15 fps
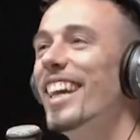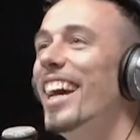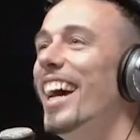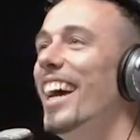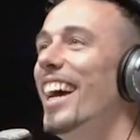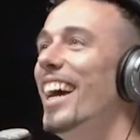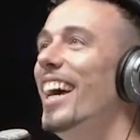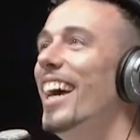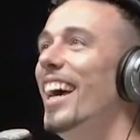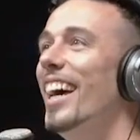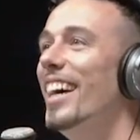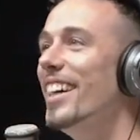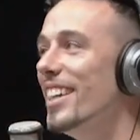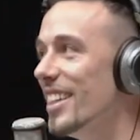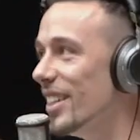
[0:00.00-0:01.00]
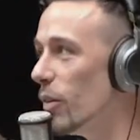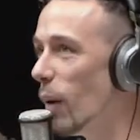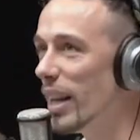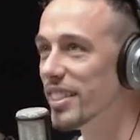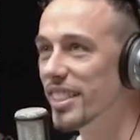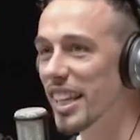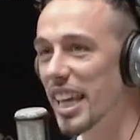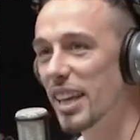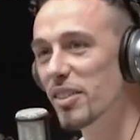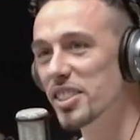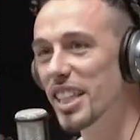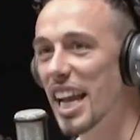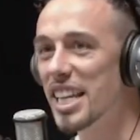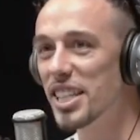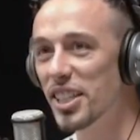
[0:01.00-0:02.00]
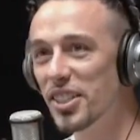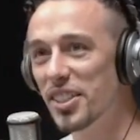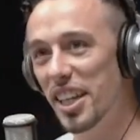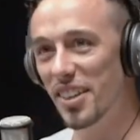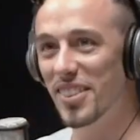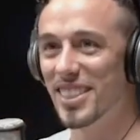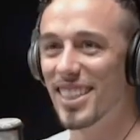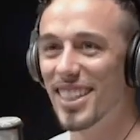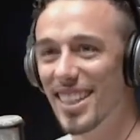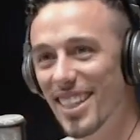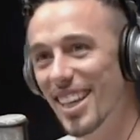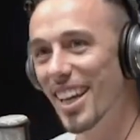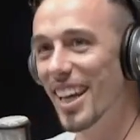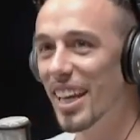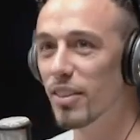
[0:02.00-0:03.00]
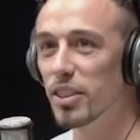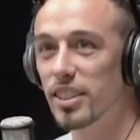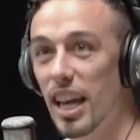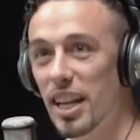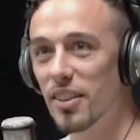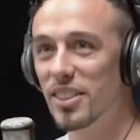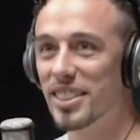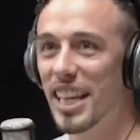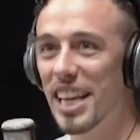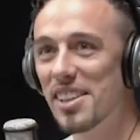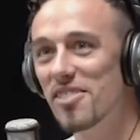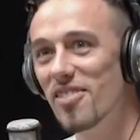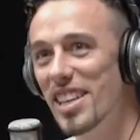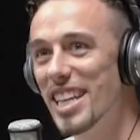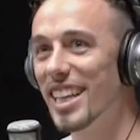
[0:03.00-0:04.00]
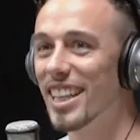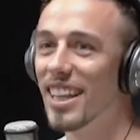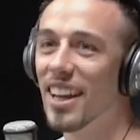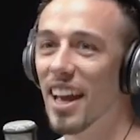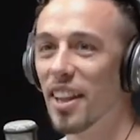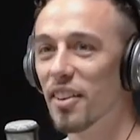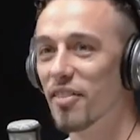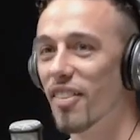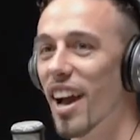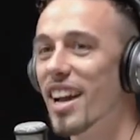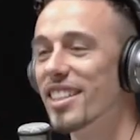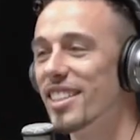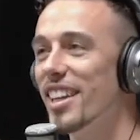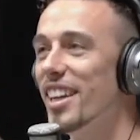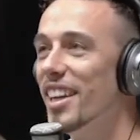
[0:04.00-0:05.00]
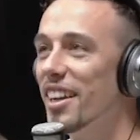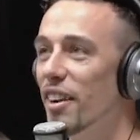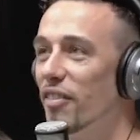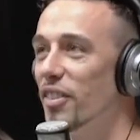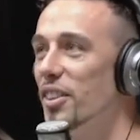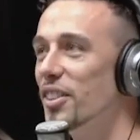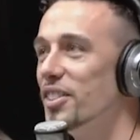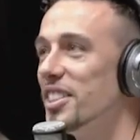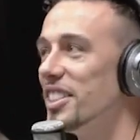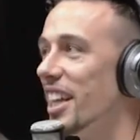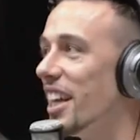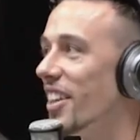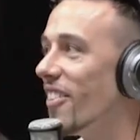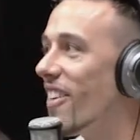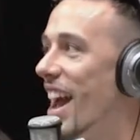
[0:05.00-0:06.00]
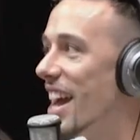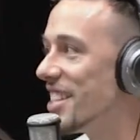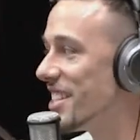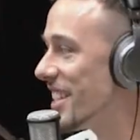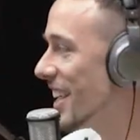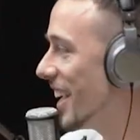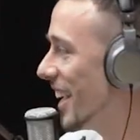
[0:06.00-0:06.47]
Yeah. Wait a second. He was dating you. He was. He was right. said he was dating me. And then hella fights. Their funeral was just hella ratchet.